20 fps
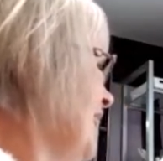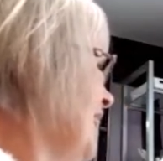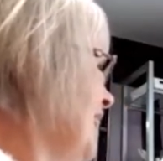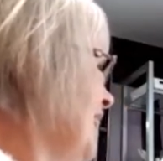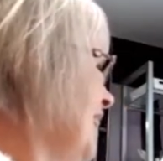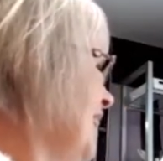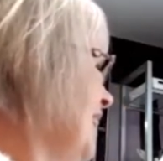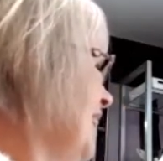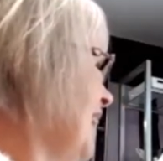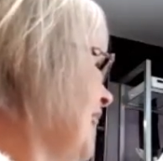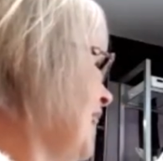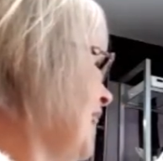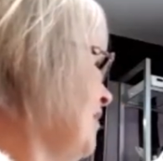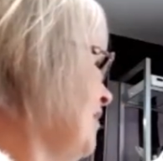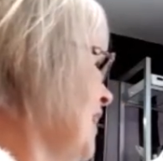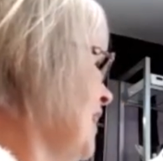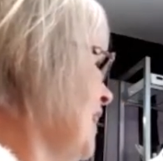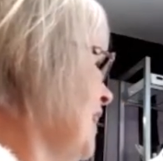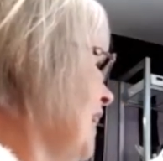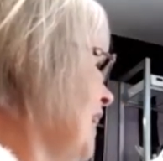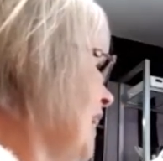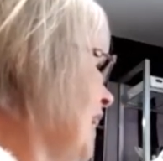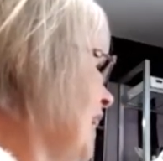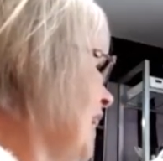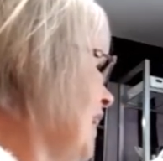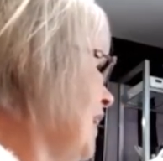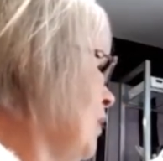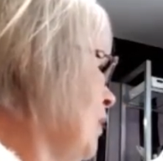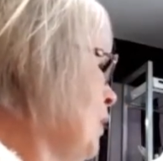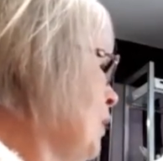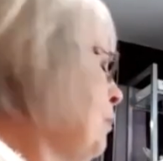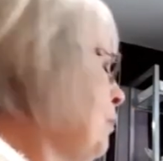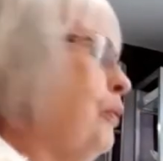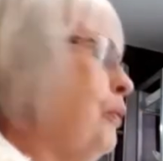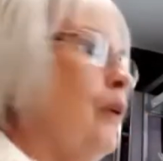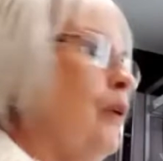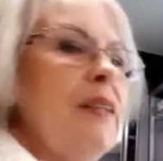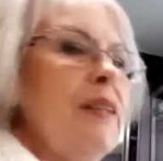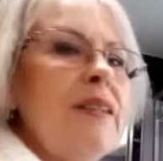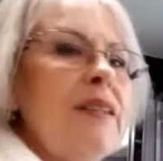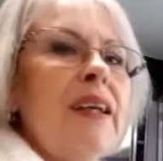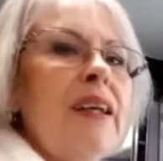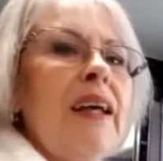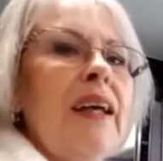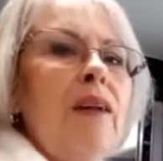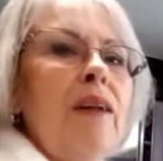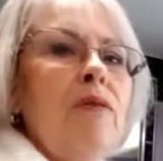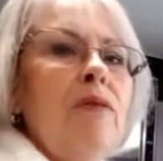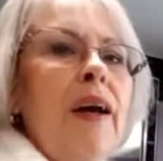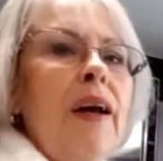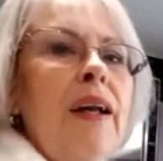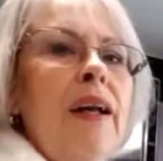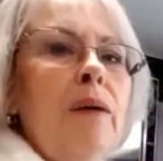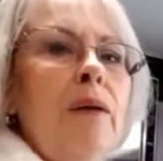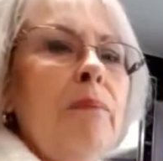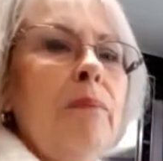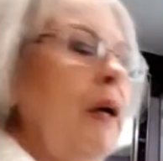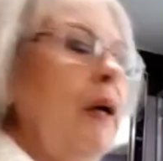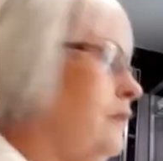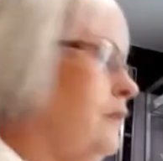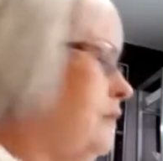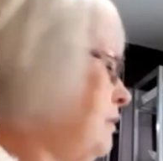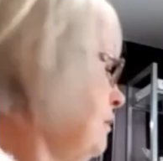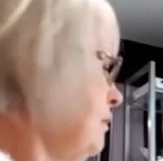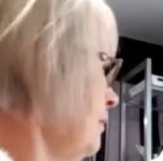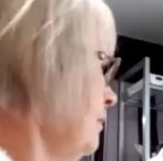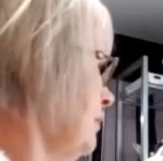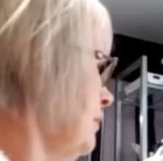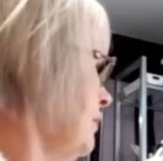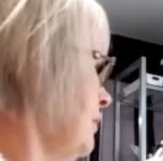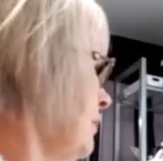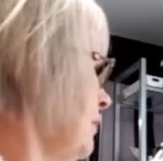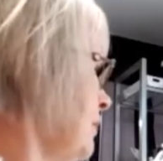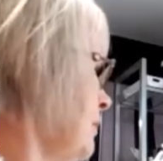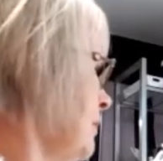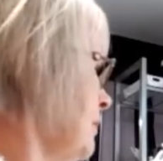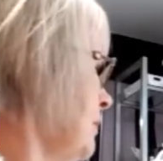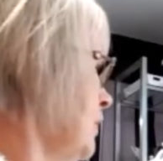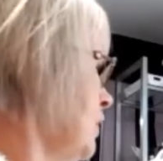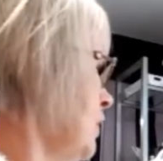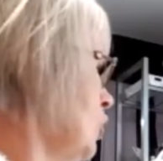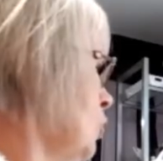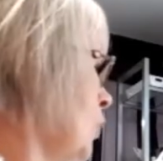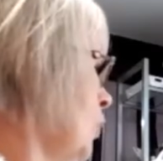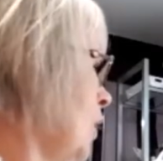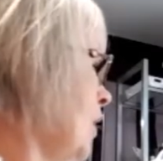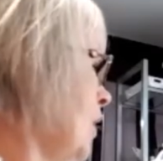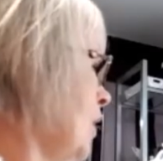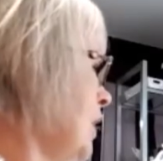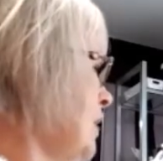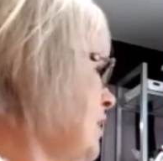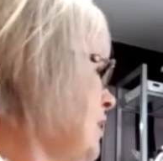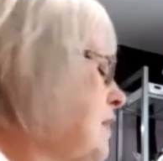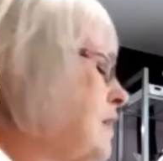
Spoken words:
Yeah, and then we press the Galvanic button. Yep, I'm pressing.